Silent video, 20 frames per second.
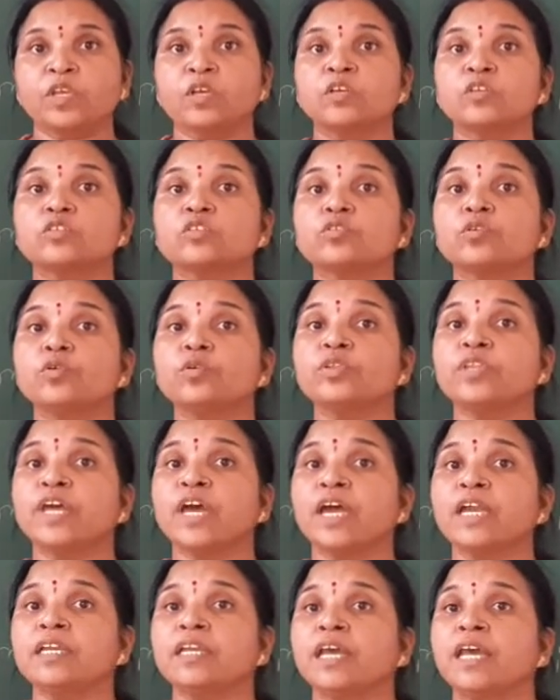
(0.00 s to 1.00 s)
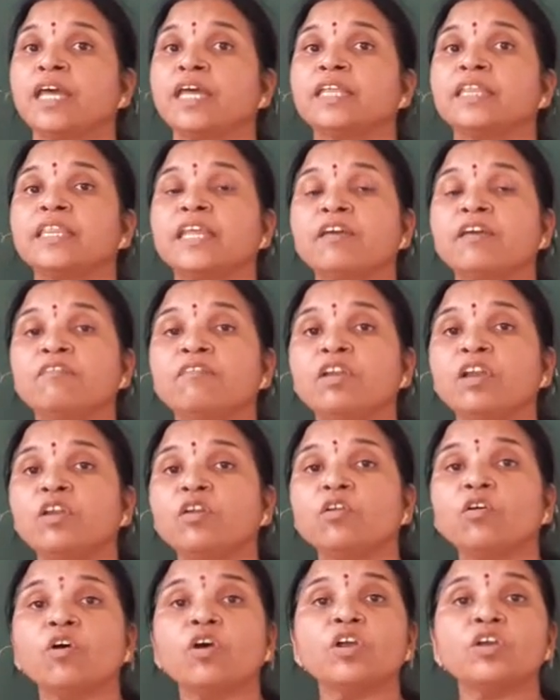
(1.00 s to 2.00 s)
so that they
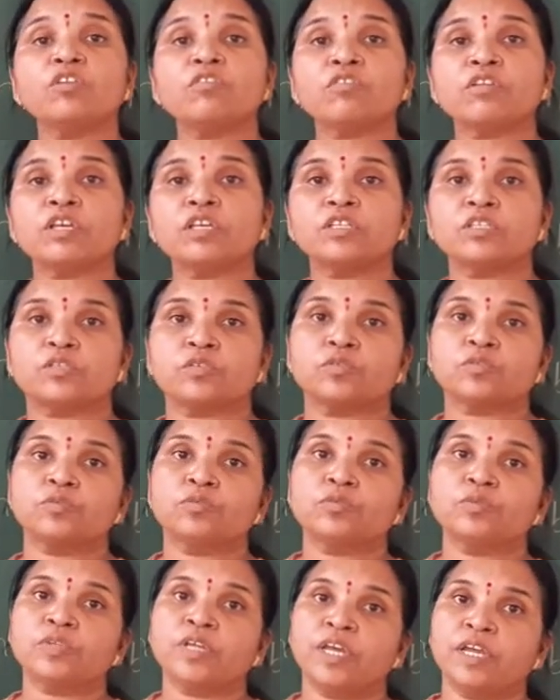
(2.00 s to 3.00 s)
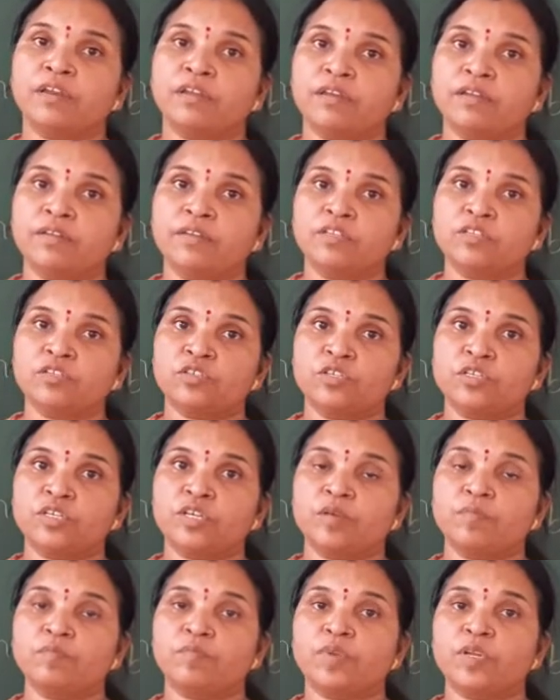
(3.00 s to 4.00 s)
will not reach to their ignition
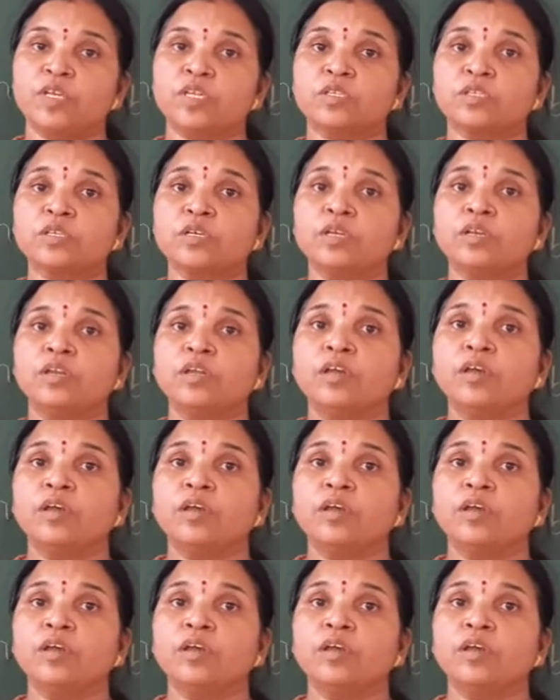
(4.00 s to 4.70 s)
temperature